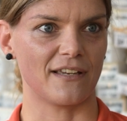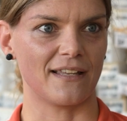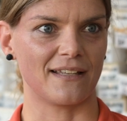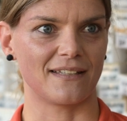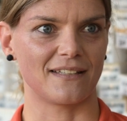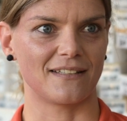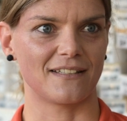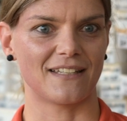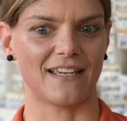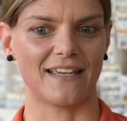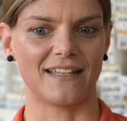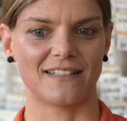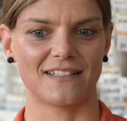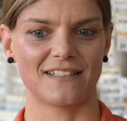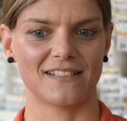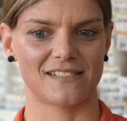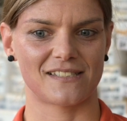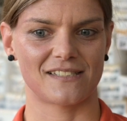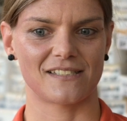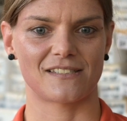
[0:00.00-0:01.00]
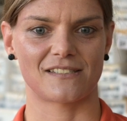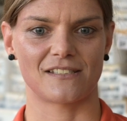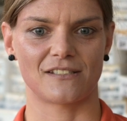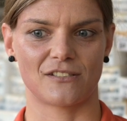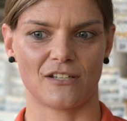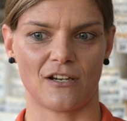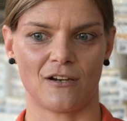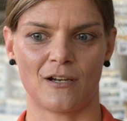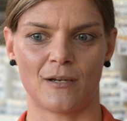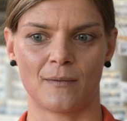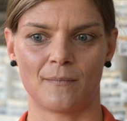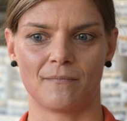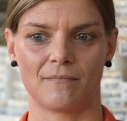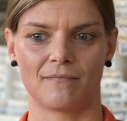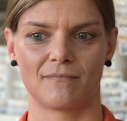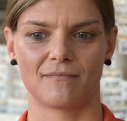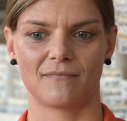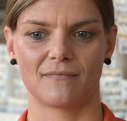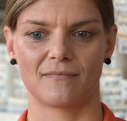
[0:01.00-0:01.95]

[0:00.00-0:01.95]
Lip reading: And this is the time